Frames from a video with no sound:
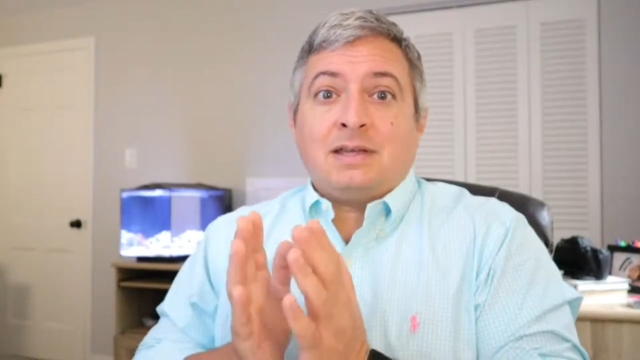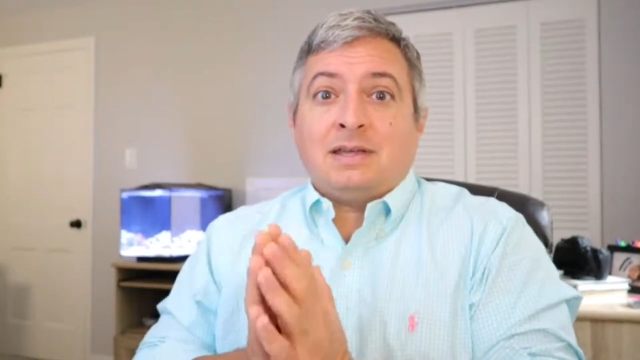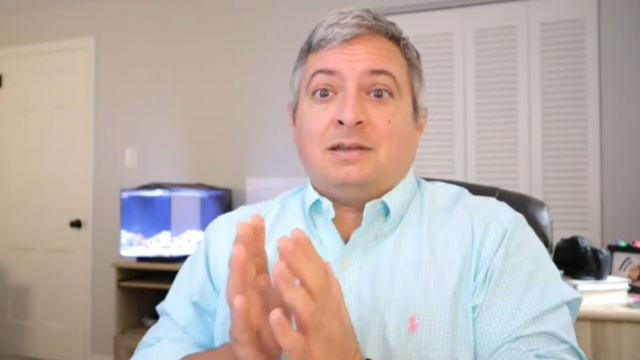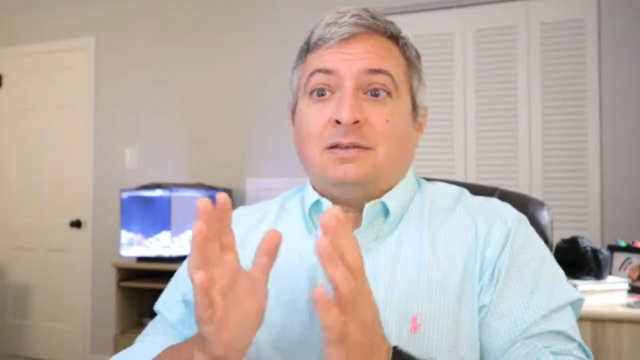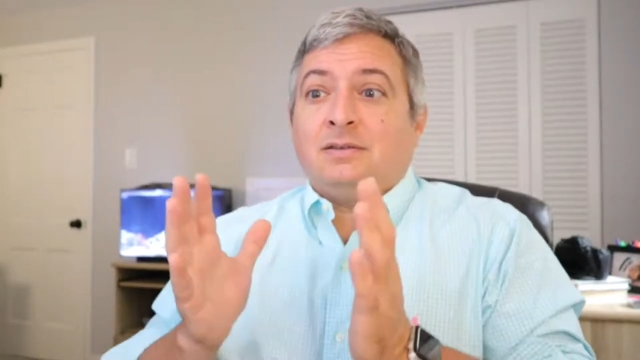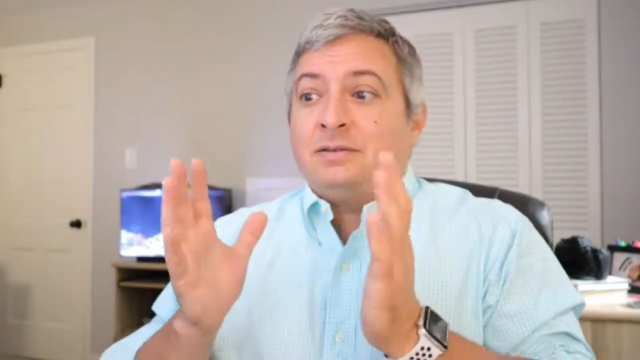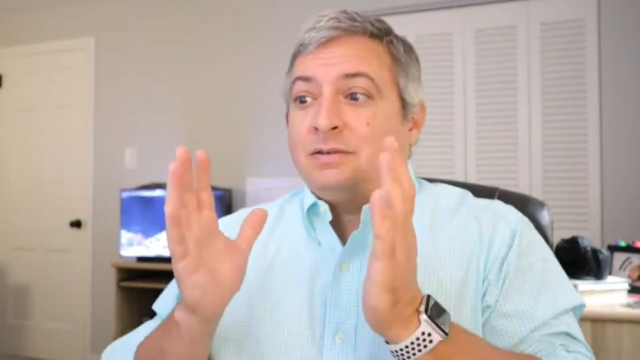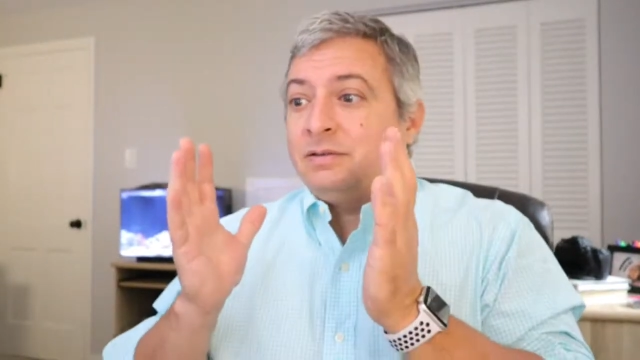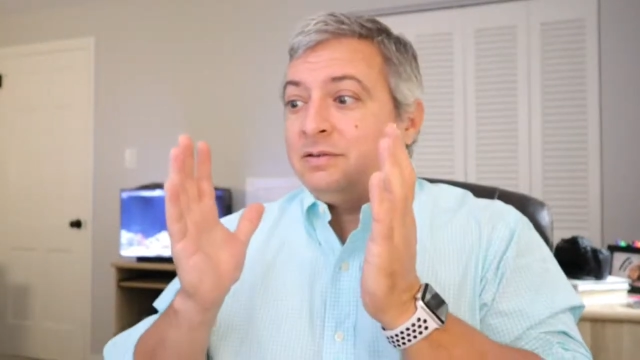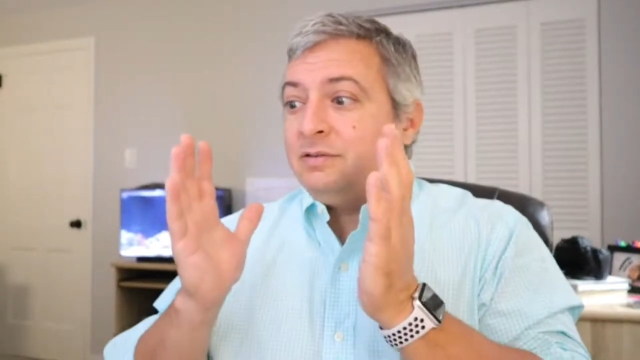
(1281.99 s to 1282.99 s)

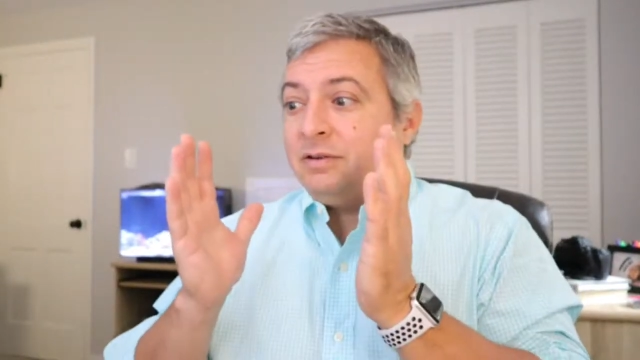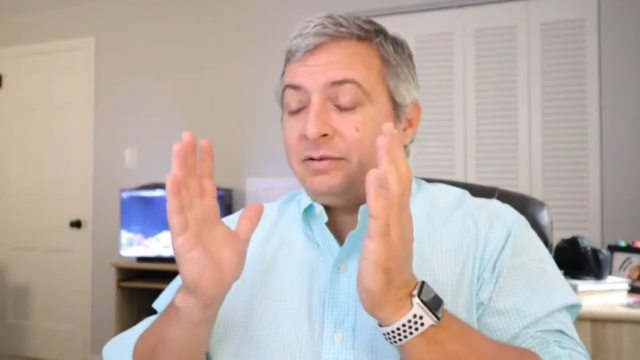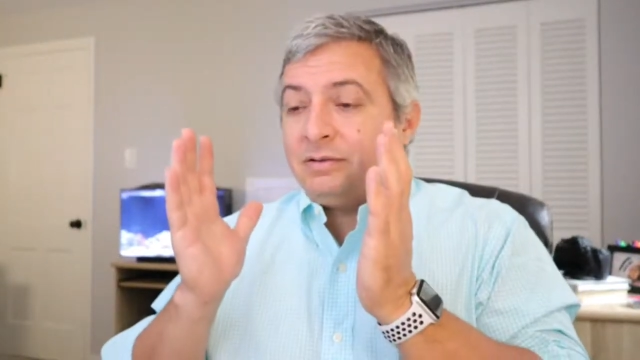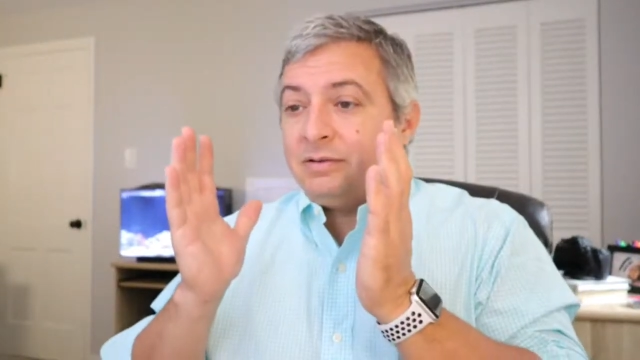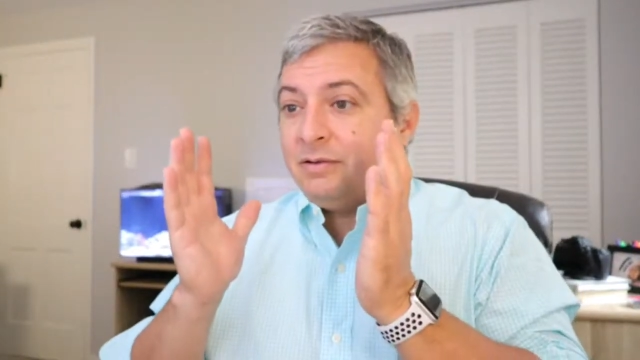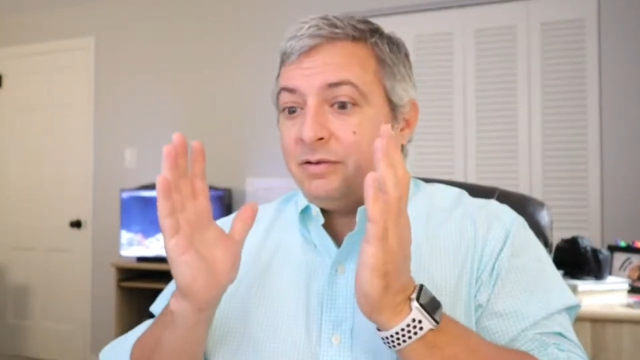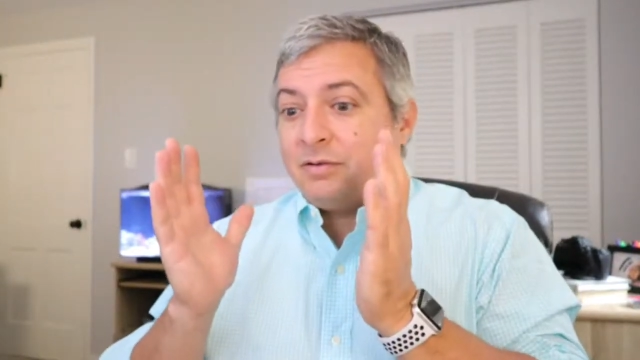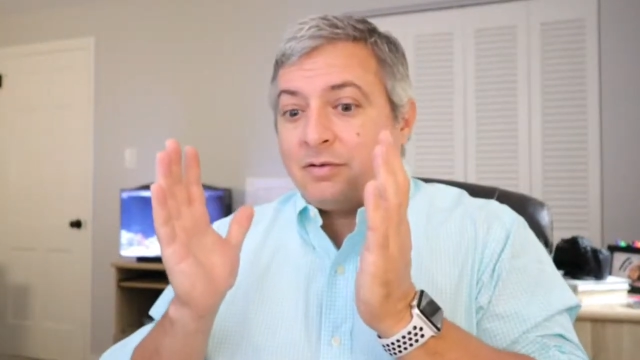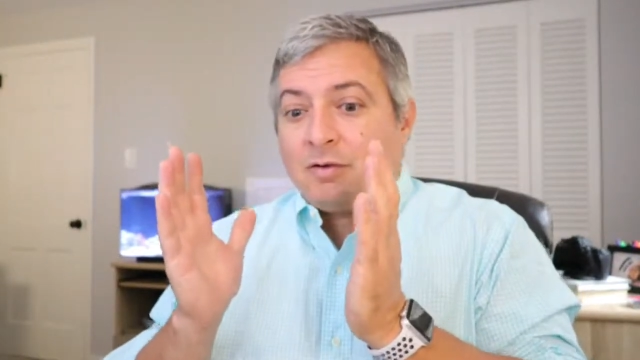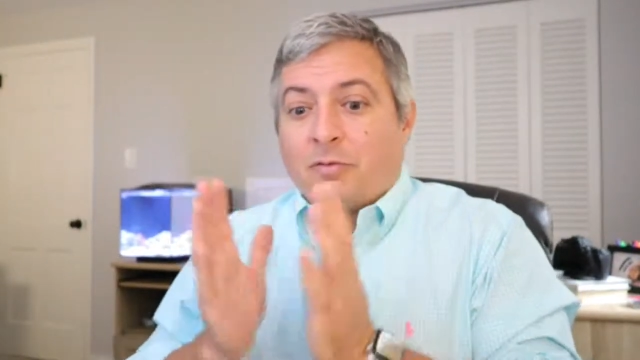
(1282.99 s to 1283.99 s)
is just
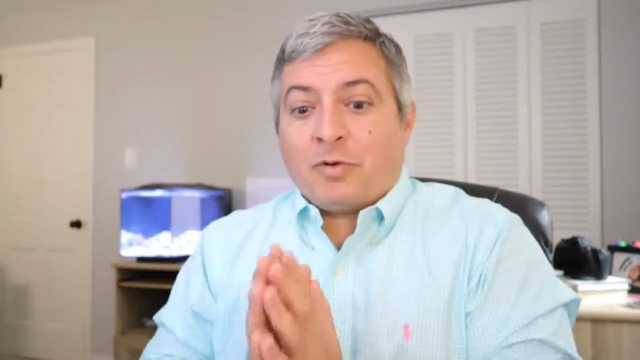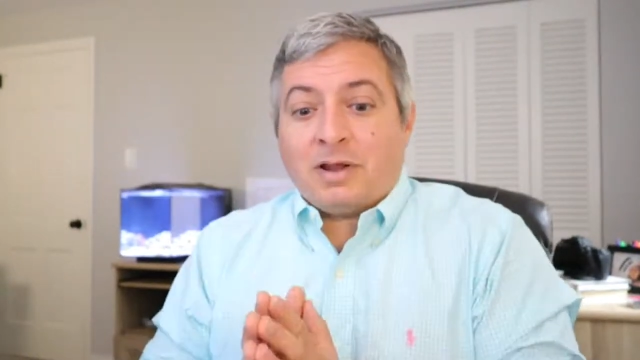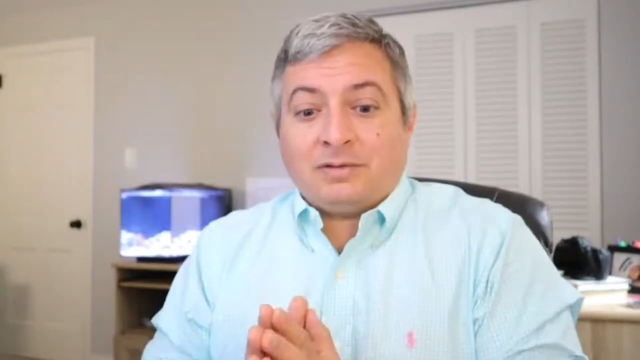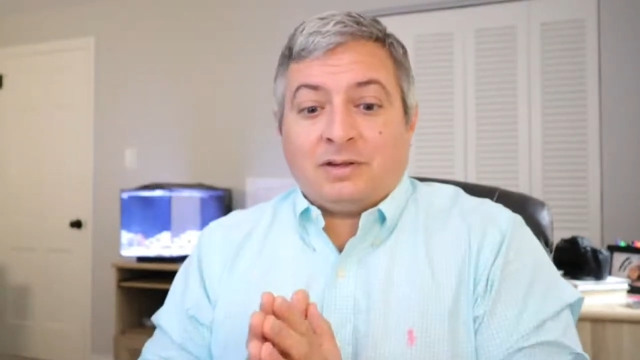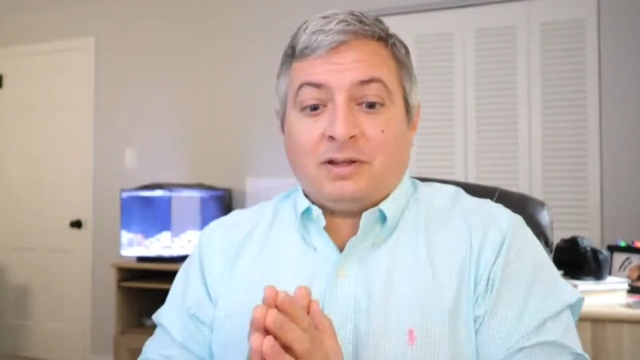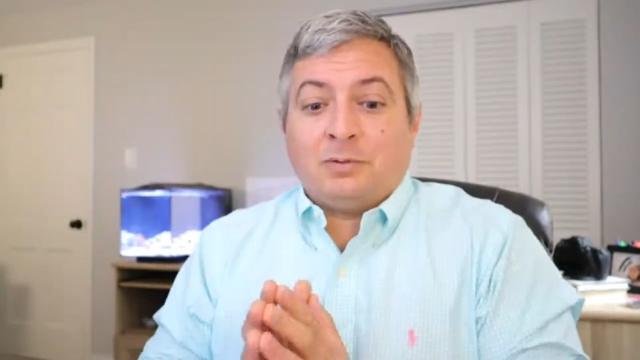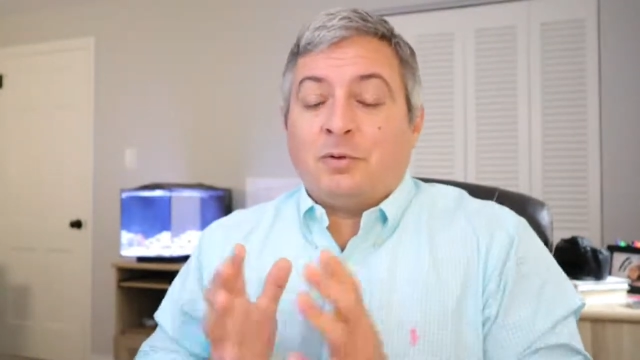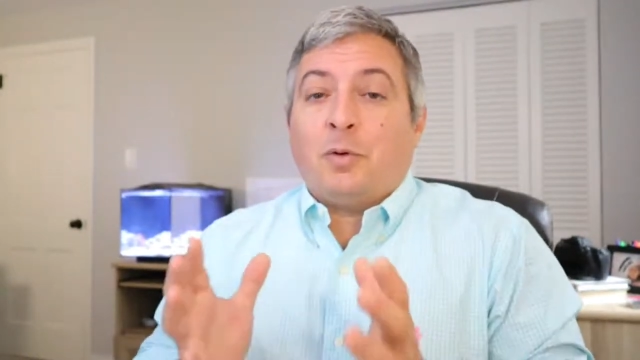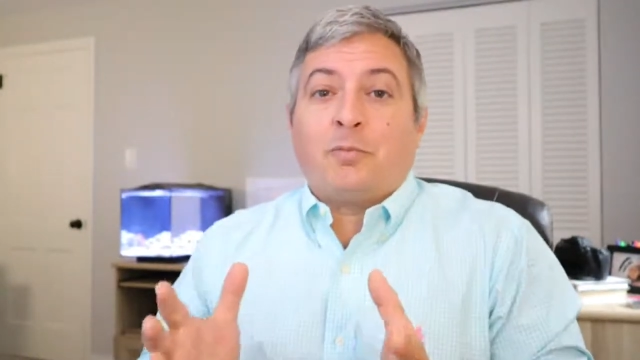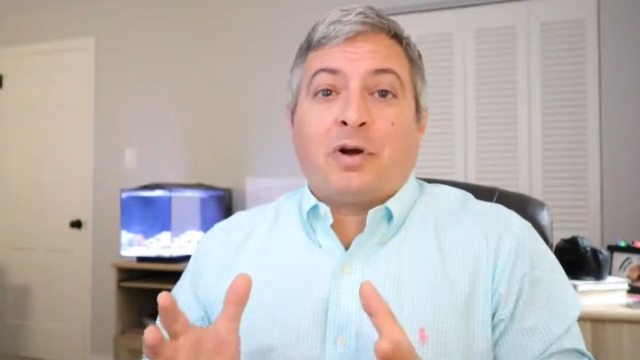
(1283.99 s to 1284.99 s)
crazy. And we
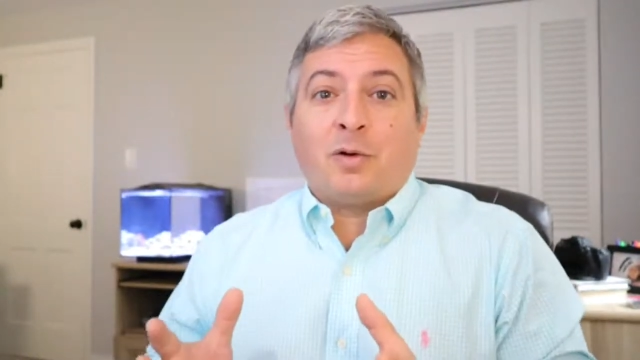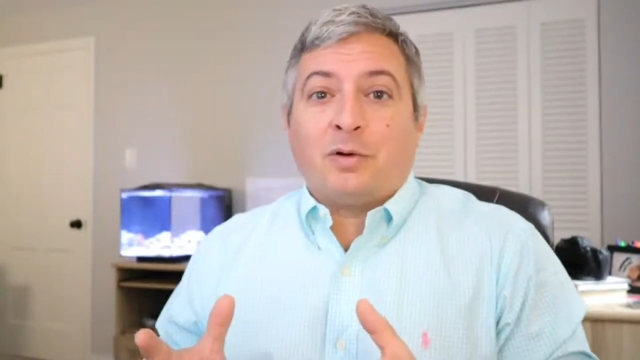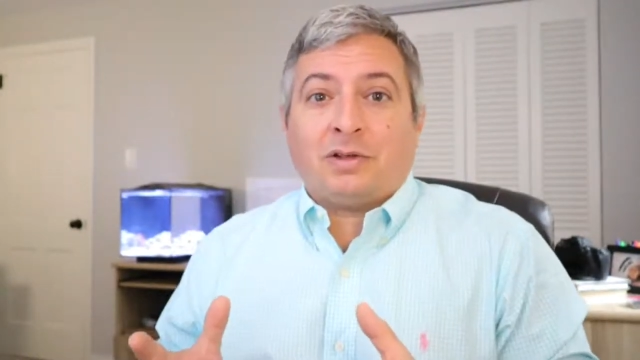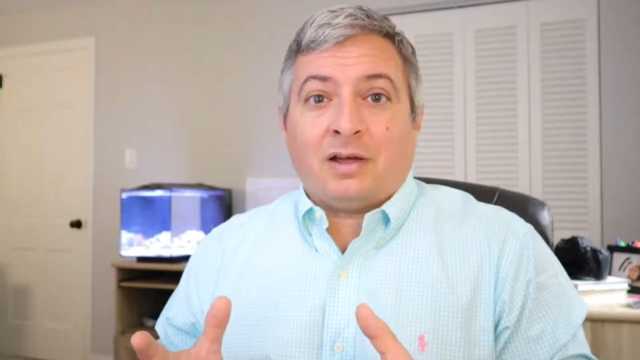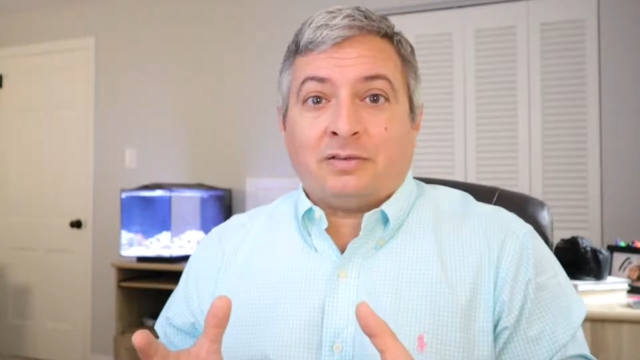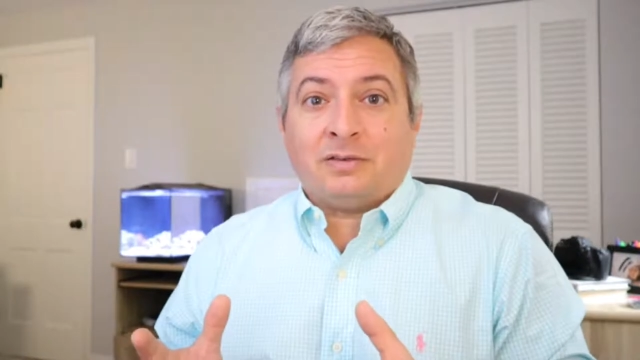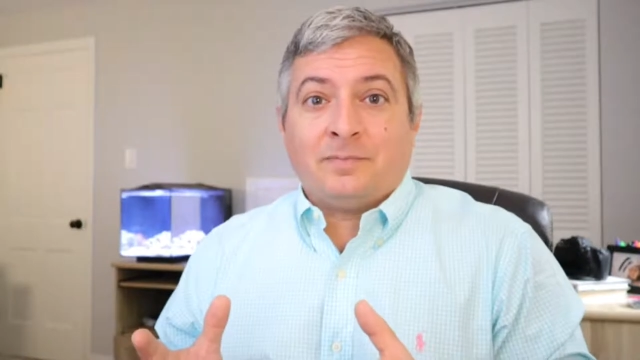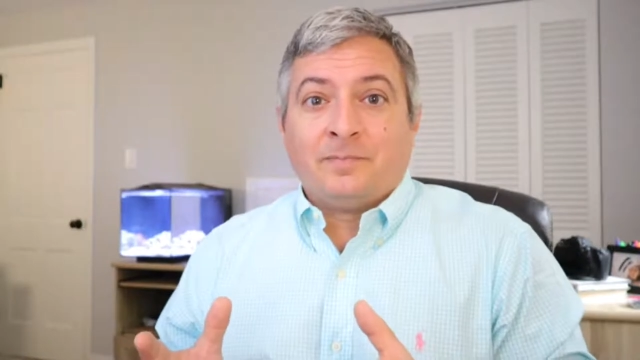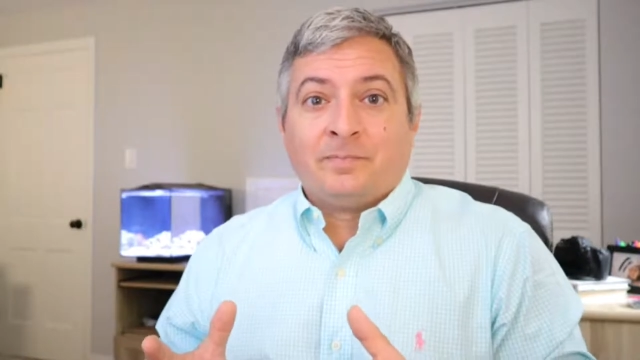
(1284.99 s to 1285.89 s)
don't prioritize it.